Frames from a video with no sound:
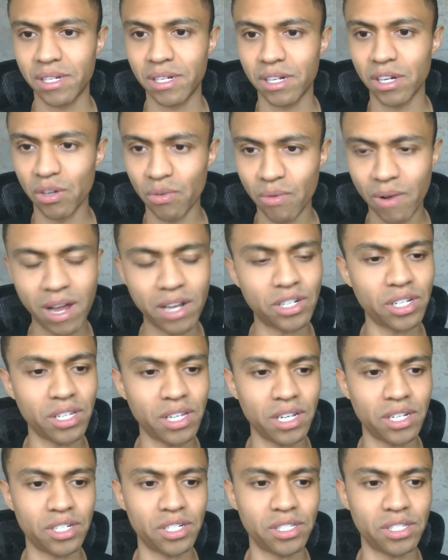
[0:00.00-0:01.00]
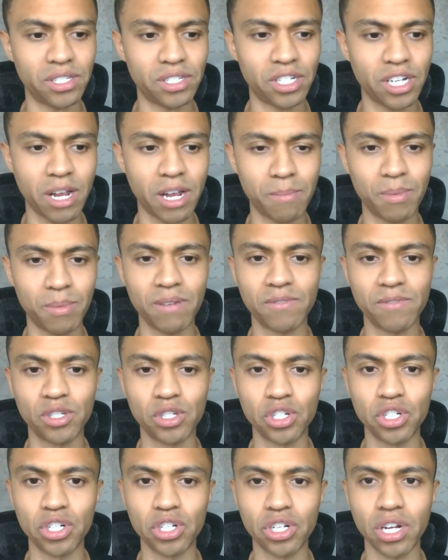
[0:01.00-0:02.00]
Congratulations, champion of
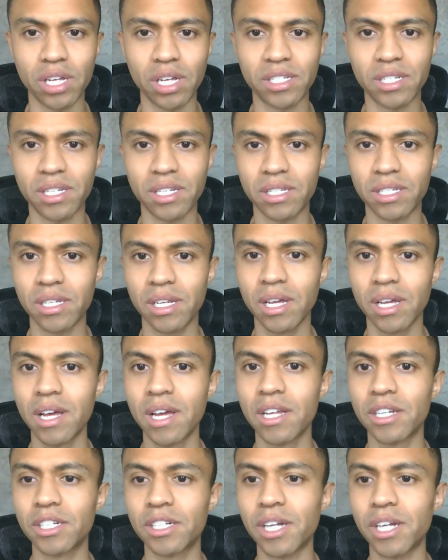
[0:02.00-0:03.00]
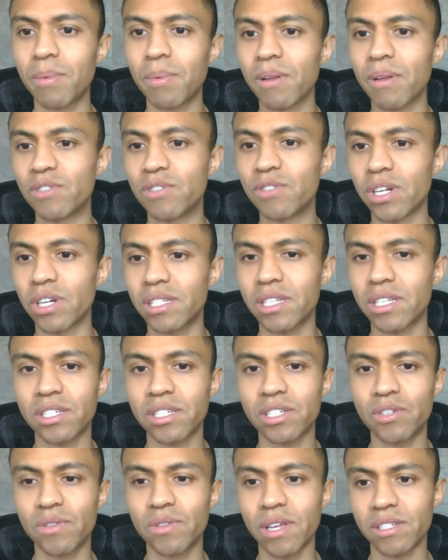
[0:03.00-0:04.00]
justice. Champion of
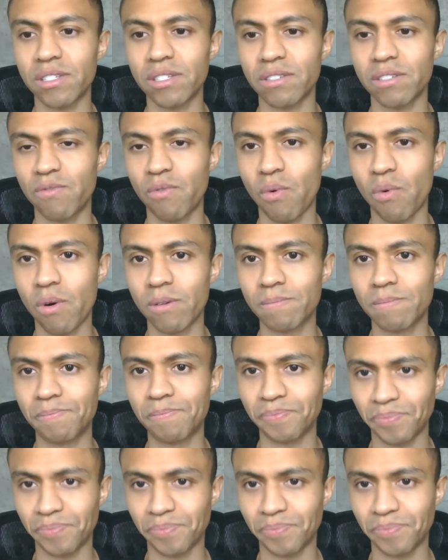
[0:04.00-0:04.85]
Justice 2004.